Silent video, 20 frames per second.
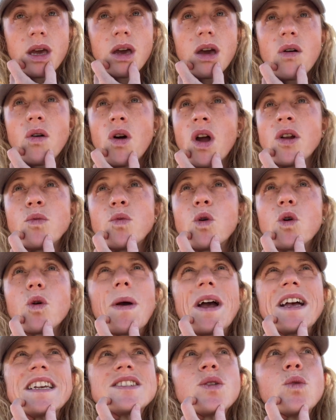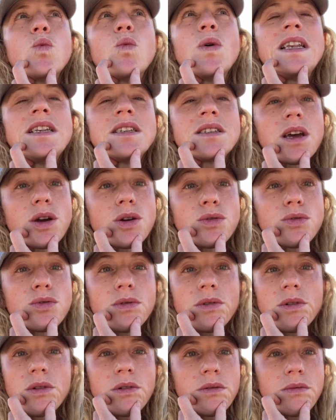I'd walk past a window,
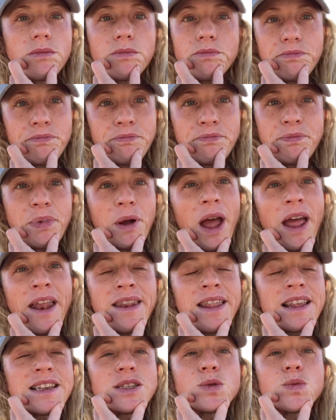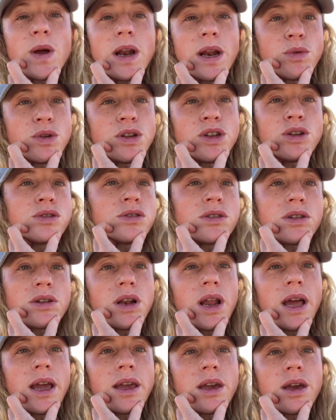and this is when I used to,
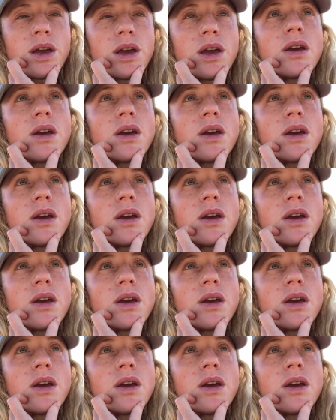like,